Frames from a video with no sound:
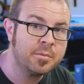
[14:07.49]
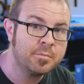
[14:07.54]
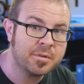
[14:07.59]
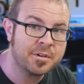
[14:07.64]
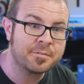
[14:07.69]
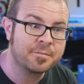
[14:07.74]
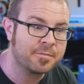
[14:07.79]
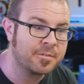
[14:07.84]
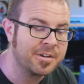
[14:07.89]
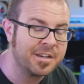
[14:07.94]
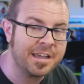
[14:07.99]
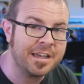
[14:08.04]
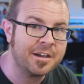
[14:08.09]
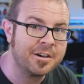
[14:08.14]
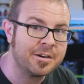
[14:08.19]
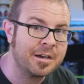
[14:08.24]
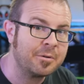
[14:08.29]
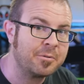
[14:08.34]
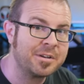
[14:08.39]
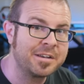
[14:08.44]
But for
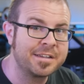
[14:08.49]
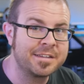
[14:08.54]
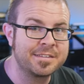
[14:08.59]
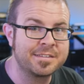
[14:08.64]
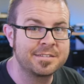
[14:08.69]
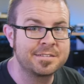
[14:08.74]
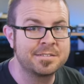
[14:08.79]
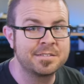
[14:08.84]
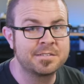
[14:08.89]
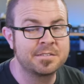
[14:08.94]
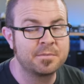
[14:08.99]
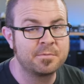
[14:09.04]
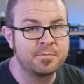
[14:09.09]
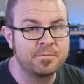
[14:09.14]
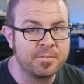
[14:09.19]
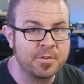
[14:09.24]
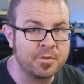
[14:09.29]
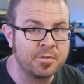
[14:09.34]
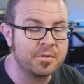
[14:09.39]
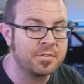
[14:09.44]
now, I wanna get the system
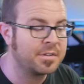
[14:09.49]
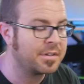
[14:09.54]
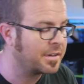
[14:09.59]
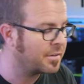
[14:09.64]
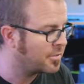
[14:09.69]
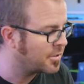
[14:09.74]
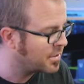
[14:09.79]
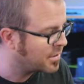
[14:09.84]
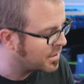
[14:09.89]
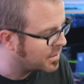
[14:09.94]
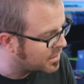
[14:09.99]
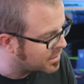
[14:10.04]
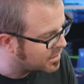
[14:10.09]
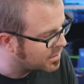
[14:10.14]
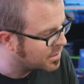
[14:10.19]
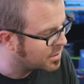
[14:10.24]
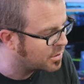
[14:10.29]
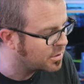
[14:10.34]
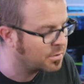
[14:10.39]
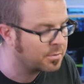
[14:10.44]
filled and everything.
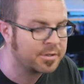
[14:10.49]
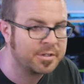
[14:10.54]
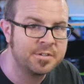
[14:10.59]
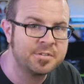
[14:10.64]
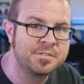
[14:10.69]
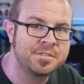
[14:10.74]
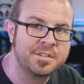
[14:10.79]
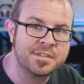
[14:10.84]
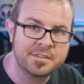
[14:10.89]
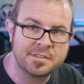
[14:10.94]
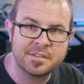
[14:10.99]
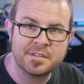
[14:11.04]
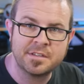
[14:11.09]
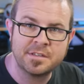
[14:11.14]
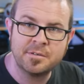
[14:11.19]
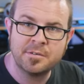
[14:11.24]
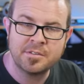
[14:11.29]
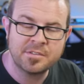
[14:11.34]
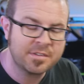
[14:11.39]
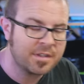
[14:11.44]
So we're using
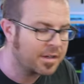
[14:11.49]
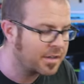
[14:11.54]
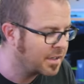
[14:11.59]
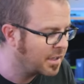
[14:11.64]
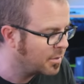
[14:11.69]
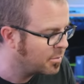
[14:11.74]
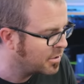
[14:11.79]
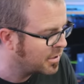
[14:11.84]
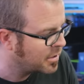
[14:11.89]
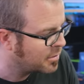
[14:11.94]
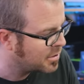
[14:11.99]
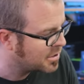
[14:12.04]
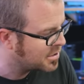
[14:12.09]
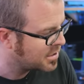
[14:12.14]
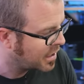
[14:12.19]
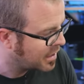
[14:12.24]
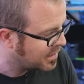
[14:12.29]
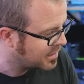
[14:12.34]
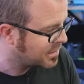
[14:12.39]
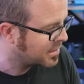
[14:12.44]
the stock cabling, which
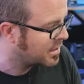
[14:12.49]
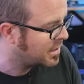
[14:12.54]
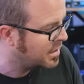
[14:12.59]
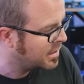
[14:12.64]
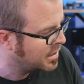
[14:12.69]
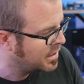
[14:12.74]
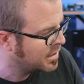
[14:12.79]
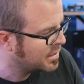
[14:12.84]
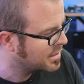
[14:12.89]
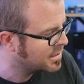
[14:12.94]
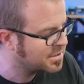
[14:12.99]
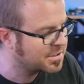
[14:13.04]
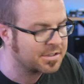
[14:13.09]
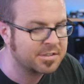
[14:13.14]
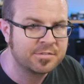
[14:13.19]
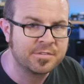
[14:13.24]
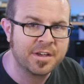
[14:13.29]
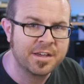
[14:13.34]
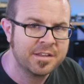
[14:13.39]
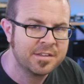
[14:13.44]
honestly looks
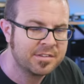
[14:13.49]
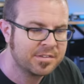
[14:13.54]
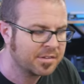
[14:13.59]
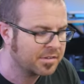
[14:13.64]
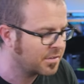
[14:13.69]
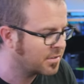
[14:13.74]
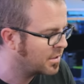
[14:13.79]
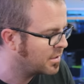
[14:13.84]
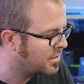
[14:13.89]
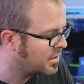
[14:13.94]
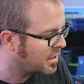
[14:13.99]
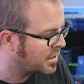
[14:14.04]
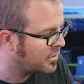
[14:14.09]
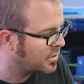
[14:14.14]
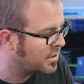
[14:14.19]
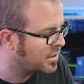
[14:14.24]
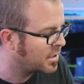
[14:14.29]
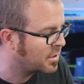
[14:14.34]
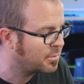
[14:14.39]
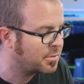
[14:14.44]
just fine. It's still sleeved and
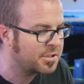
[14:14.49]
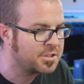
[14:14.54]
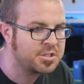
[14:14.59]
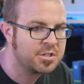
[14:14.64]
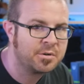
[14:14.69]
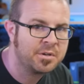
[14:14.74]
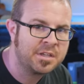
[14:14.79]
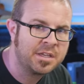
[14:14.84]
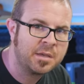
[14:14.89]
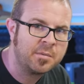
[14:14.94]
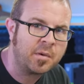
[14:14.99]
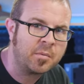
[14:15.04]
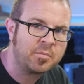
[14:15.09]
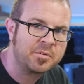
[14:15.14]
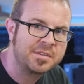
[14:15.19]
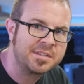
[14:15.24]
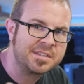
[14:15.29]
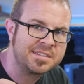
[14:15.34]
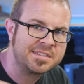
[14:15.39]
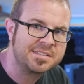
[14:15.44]
everything, but Joey came up
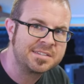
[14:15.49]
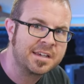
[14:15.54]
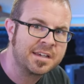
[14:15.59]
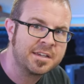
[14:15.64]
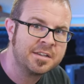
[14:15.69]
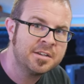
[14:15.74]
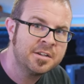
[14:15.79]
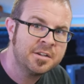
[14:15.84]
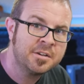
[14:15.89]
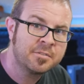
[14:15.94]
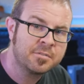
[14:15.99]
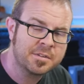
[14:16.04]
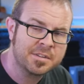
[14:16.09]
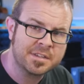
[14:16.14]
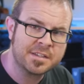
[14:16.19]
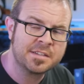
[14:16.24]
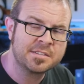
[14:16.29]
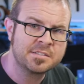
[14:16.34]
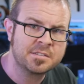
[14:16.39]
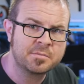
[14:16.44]
with a design for the
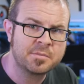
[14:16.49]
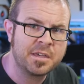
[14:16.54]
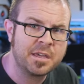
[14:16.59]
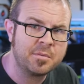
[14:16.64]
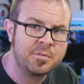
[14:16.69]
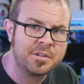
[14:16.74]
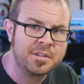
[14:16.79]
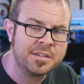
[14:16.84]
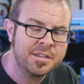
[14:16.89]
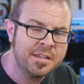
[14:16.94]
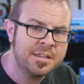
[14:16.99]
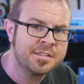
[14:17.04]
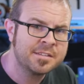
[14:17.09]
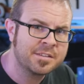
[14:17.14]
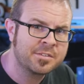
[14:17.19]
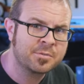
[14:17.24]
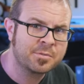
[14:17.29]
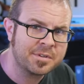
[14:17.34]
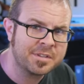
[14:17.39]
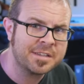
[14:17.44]
custom cabling
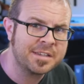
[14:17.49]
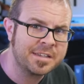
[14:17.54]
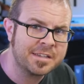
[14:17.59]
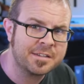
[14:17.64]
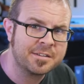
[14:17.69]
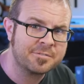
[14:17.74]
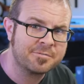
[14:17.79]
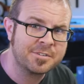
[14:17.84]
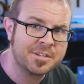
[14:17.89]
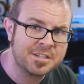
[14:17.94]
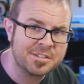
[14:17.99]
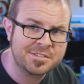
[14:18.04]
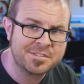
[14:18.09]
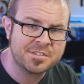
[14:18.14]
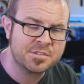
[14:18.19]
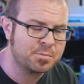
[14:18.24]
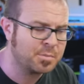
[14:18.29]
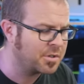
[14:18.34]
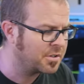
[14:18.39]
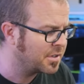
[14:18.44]
that's really gonna finish
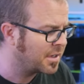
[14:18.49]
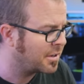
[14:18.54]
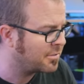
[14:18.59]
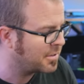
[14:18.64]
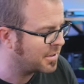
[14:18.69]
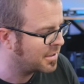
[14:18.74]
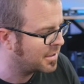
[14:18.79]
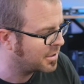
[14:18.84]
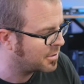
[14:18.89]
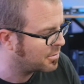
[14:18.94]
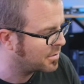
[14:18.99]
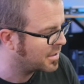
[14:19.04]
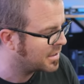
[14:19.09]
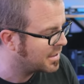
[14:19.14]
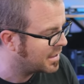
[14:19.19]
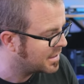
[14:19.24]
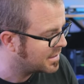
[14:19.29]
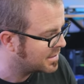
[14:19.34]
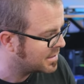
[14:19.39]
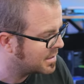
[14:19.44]
this build off, I think, really
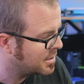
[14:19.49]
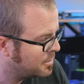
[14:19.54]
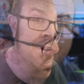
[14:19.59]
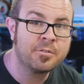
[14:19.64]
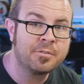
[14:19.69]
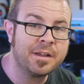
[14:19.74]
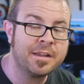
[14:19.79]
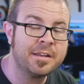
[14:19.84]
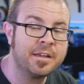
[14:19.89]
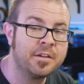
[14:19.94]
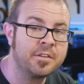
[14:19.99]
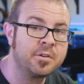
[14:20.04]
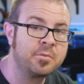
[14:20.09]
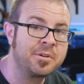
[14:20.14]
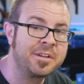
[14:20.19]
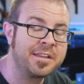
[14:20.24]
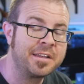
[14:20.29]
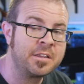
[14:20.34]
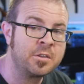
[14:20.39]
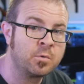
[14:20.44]
nicely. Right now that
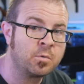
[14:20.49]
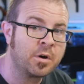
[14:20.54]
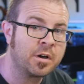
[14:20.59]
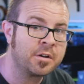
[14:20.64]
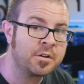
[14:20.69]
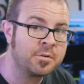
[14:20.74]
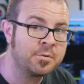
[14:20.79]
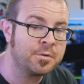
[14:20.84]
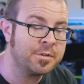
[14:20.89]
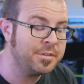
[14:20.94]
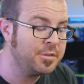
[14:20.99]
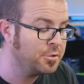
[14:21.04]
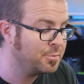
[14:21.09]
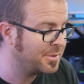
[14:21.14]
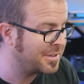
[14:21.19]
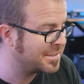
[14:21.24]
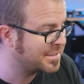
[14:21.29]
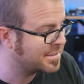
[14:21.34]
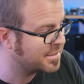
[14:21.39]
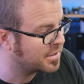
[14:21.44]
we're getting the water cooling loop
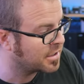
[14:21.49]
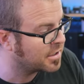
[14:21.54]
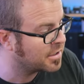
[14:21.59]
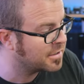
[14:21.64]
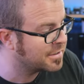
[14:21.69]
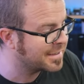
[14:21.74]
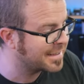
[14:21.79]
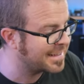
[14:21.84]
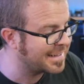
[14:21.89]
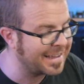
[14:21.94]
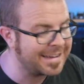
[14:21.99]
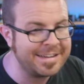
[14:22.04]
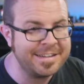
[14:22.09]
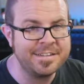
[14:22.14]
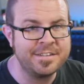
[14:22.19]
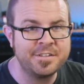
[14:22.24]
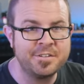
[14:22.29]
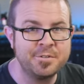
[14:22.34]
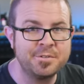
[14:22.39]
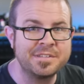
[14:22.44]
installed, and I
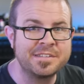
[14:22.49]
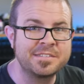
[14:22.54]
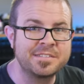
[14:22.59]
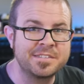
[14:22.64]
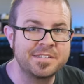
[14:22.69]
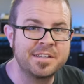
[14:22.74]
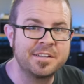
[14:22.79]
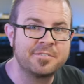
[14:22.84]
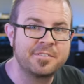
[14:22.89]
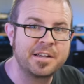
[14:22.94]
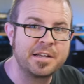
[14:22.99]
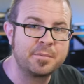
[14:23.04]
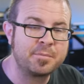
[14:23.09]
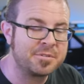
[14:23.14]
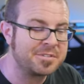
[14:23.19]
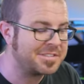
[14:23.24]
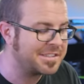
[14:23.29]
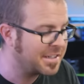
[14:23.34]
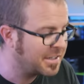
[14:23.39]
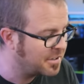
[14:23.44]
need to do this in a very
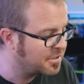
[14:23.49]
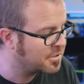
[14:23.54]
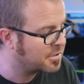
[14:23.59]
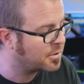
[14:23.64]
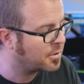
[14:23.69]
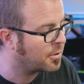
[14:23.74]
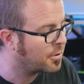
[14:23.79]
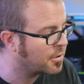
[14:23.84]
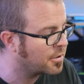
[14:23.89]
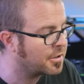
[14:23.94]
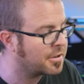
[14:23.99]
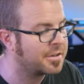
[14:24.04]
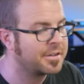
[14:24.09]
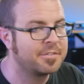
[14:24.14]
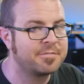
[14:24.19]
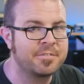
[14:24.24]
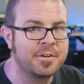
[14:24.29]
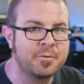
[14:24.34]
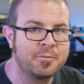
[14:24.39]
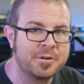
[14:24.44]
particular order
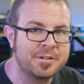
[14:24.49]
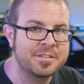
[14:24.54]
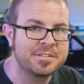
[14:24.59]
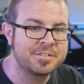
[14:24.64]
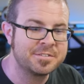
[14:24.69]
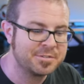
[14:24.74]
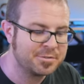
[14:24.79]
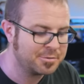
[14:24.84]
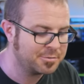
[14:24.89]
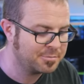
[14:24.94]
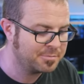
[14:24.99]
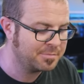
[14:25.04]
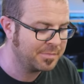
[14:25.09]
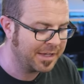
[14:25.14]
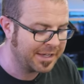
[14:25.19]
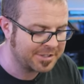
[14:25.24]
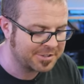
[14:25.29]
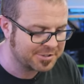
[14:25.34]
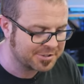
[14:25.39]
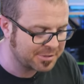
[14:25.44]
if I want to
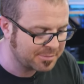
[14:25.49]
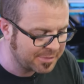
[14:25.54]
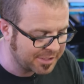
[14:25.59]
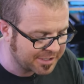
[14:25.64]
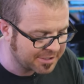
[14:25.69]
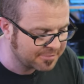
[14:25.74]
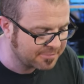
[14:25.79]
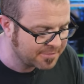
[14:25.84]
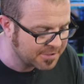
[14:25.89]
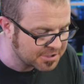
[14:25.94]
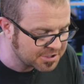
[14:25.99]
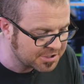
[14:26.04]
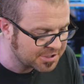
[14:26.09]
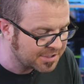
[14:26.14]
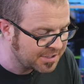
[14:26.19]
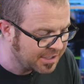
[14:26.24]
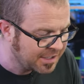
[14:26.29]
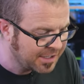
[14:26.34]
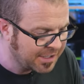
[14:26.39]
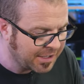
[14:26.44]
actually make it function.